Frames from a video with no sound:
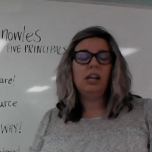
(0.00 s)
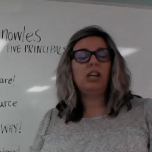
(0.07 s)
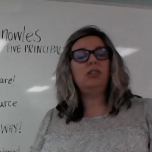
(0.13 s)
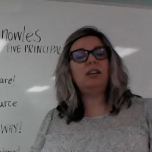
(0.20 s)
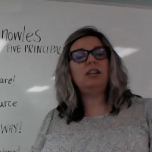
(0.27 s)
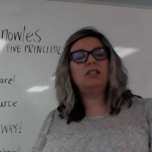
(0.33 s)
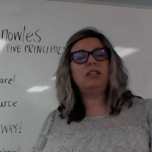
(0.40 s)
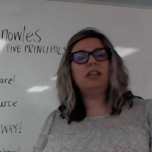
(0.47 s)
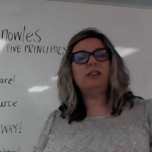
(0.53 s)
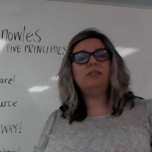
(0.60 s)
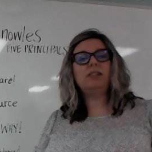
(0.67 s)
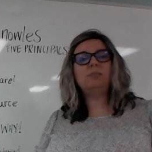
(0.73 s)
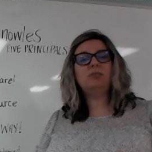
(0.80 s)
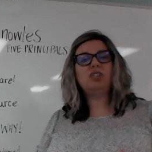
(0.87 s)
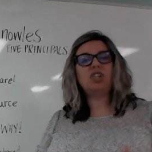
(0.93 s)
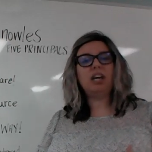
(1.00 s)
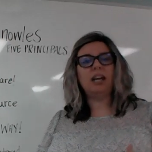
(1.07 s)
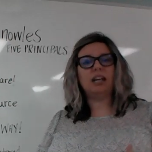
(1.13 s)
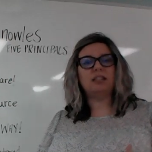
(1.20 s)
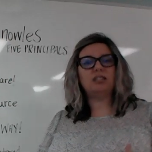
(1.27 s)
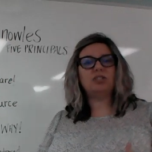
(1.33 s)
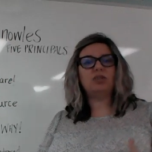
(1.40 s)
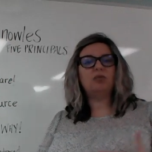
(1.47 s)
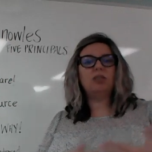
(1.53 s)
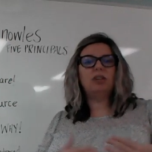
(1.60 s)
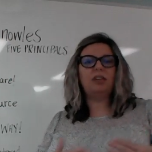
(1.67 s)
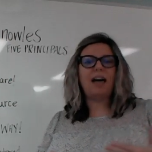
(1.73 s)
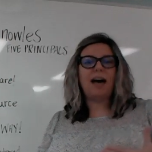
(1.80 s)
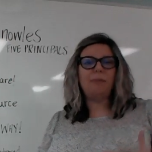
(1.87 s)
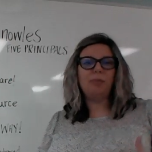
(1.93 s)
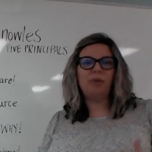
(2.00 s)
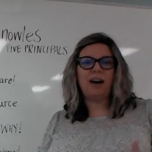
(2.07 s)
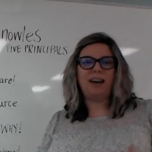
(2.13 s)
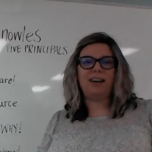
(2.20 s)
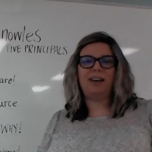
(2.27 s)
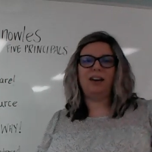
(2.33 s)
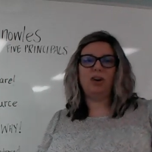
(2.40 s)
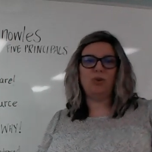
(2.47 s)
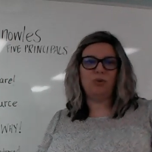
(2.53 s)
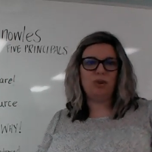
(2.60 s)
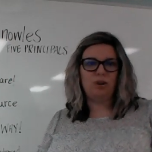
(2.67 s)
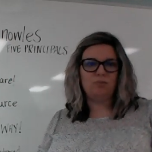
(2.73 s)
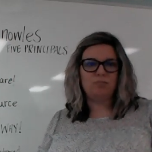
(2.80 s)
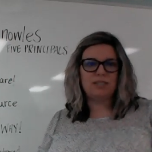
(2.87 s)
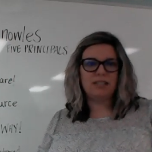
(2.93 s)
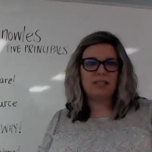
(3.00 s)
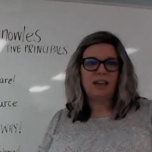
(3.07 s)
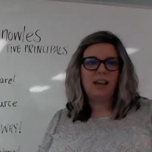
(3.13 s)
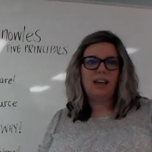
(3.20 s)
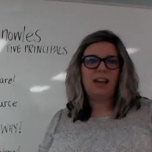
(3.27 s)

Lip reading: You need to give them a chance to collaborate in groups